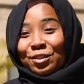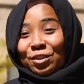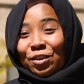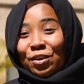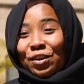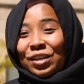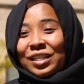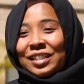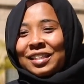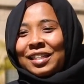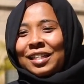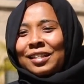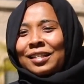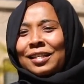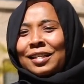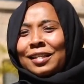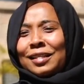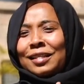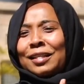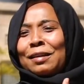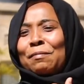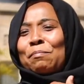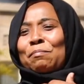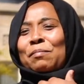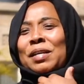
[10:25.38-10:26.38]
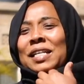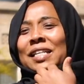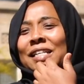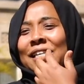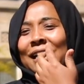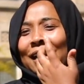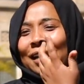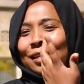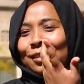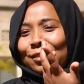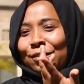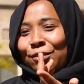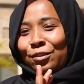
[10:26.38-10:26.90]
choked, and then the milk
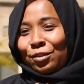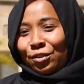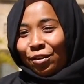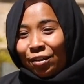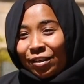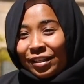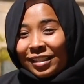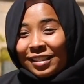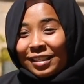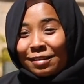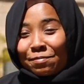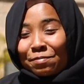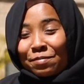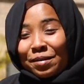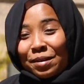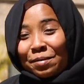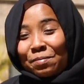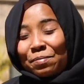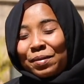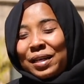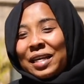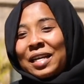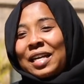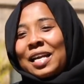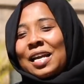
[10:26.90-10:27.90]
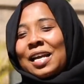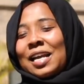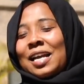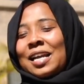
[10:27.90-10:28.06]
has choked the baby.